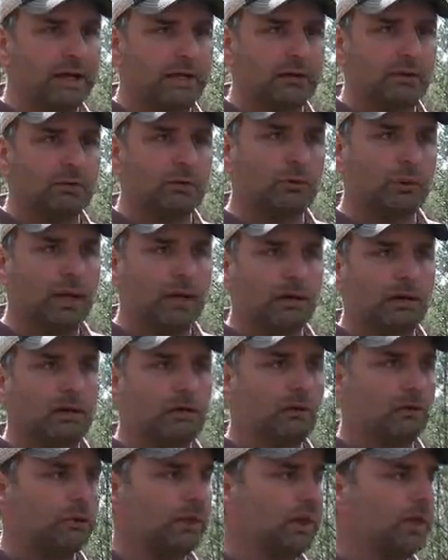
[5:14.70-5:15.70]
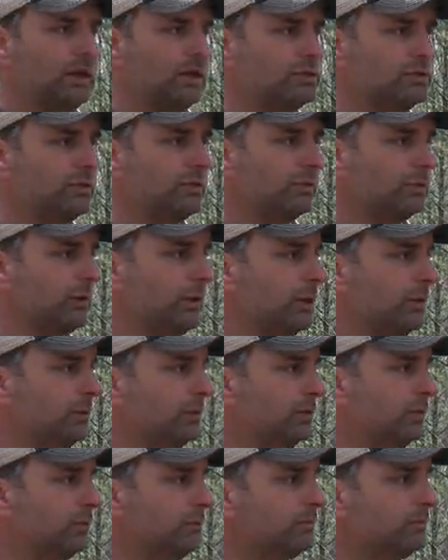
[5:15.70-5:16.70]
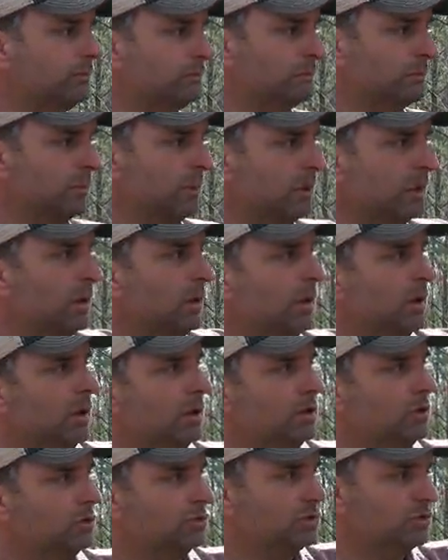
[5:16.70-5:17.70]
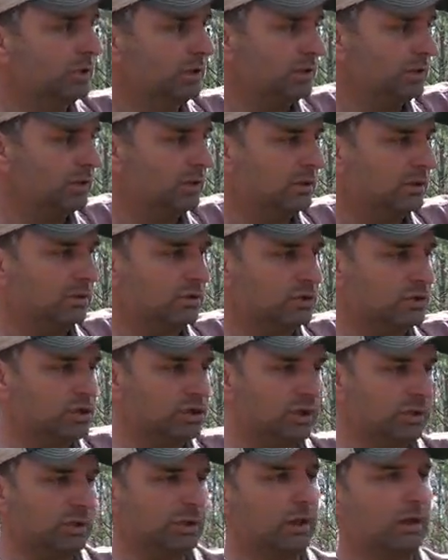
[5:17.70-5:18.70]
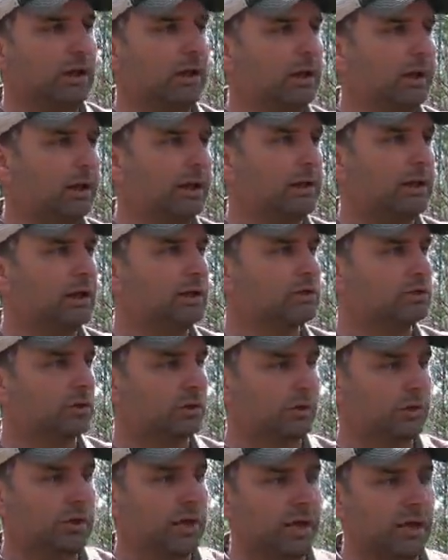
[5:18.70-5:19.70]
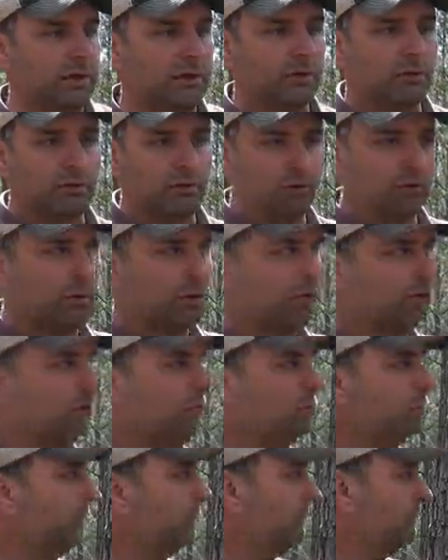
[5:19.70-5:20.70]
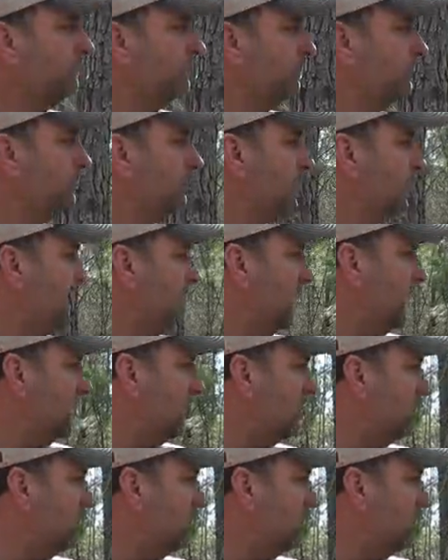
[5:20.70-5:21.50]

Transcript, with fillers: here, right along the edge of the road, and you can see that sunlight has created a growth. And